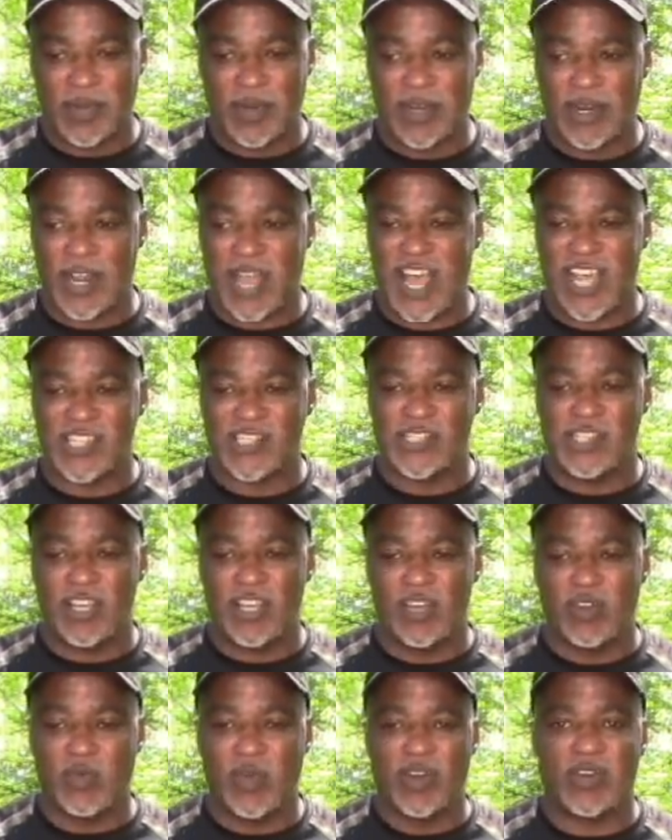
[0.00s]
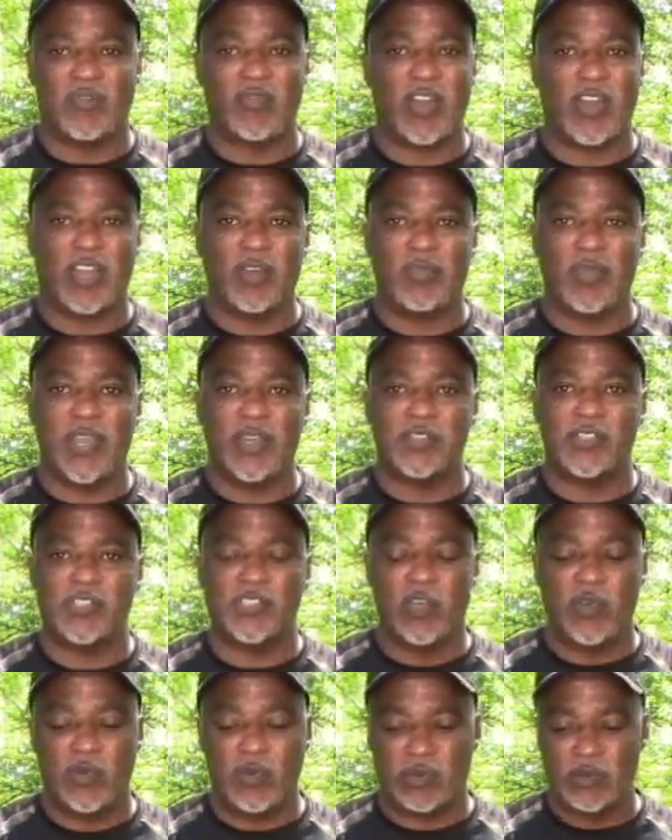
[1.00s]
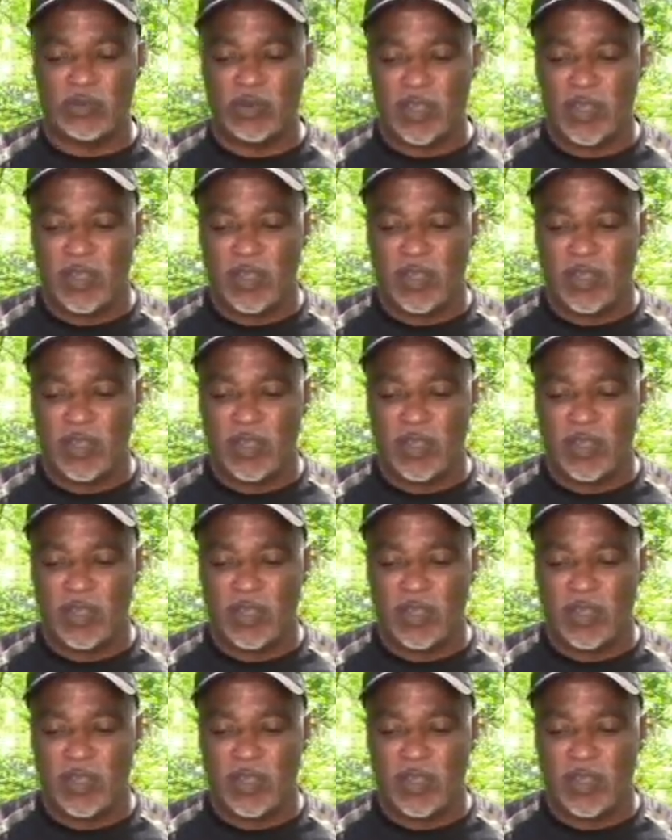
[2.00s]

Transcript: but I still wouldn't recommend shooting